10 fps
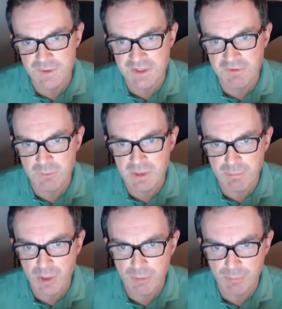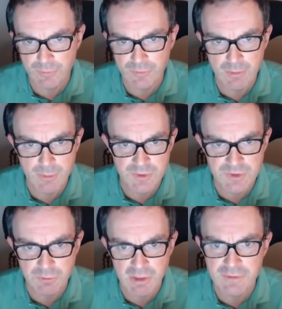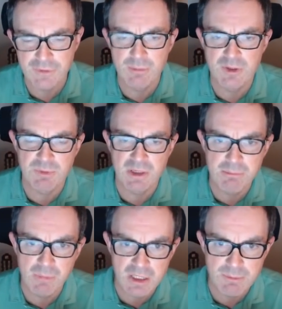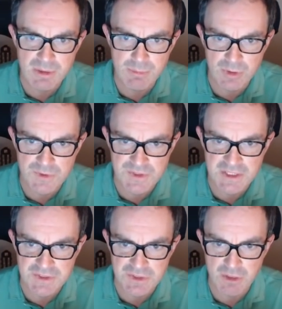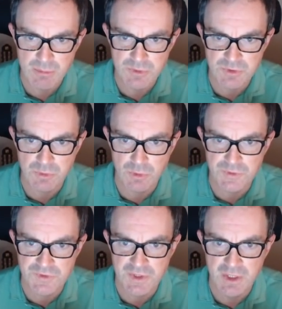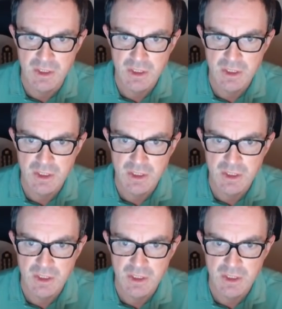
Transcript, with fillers: has given me purple thermos and grey thermos, but it might be because these thermos cross,